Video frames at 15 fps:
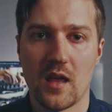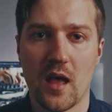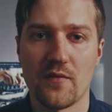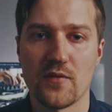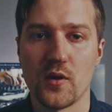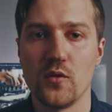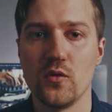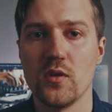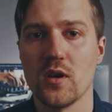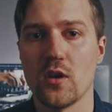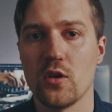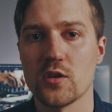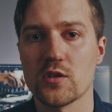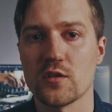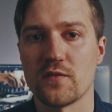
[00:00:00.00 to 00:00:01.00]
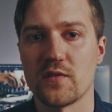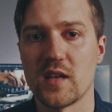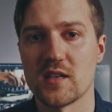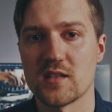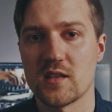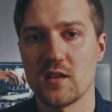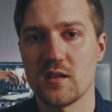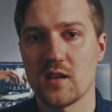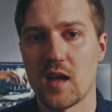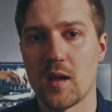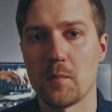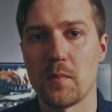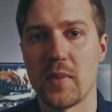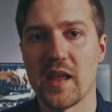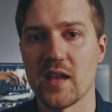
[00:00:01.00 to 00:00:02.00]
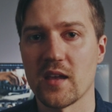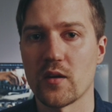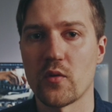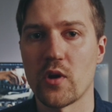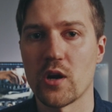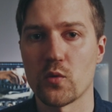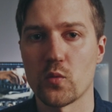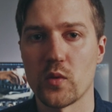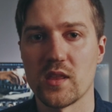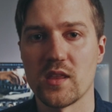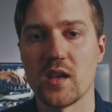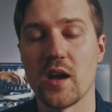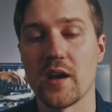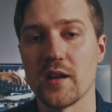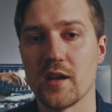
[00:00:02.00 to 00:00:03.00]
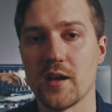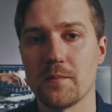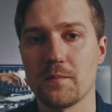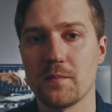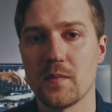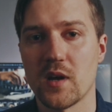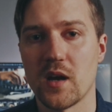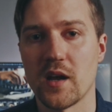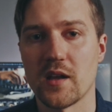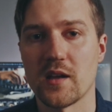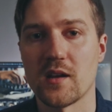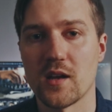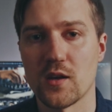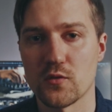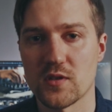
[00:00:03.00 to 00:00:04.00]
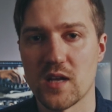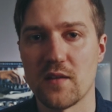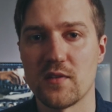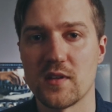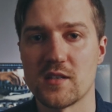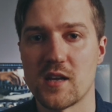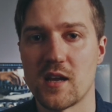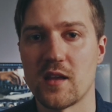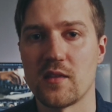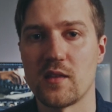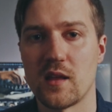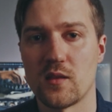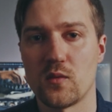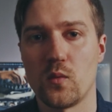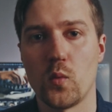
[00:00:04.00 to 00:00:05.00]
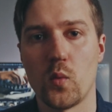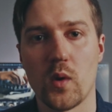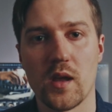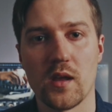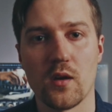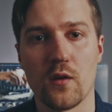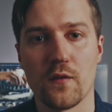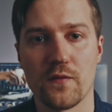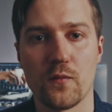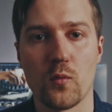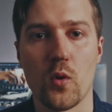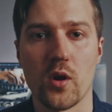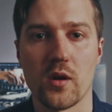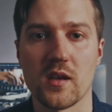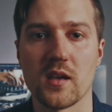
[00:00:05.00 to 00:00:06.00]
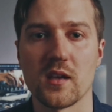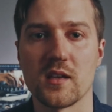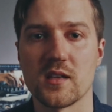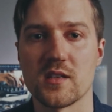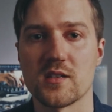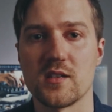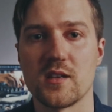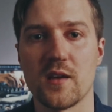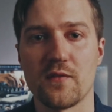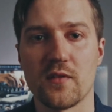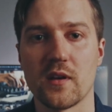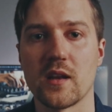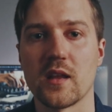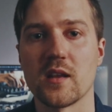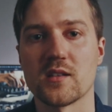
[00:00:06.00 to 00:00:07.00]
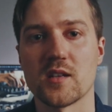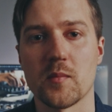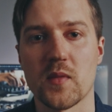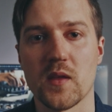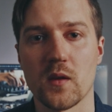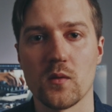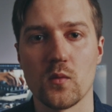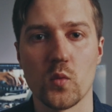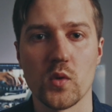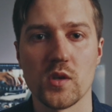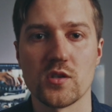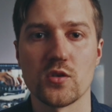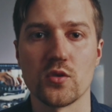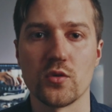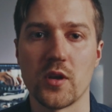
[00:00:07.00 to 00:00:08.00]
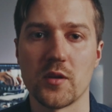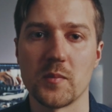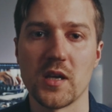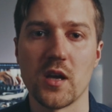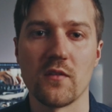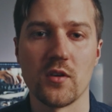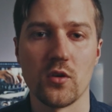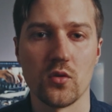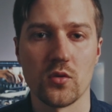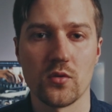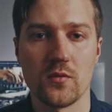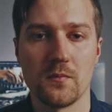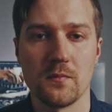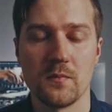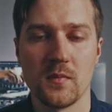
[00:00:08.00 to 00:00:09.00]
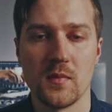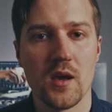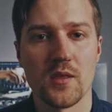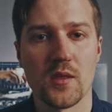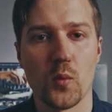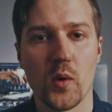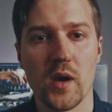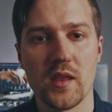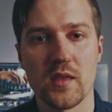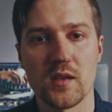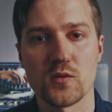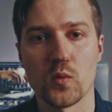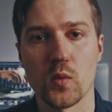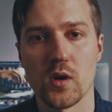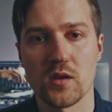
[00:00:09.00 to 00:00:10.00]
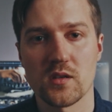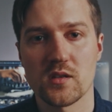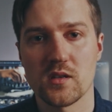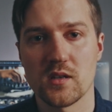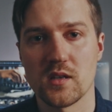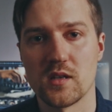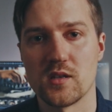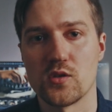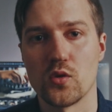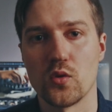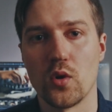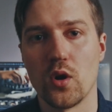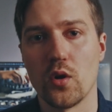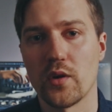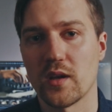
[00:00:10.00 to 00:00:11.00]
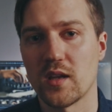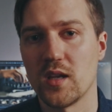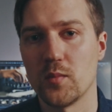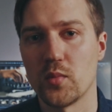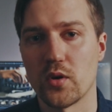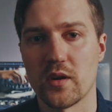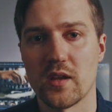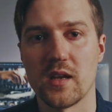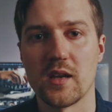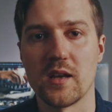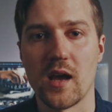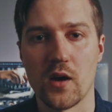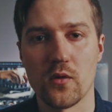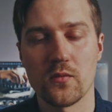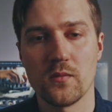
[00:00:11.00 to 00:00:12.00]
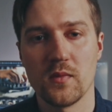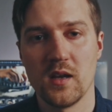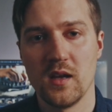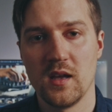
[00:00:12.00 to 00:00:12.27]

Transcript: After doing lots of testing and playing around with the idea, I can now safely say that way of working is definitely something which should not be overlooked. The way this works is you hold a keyboard key down,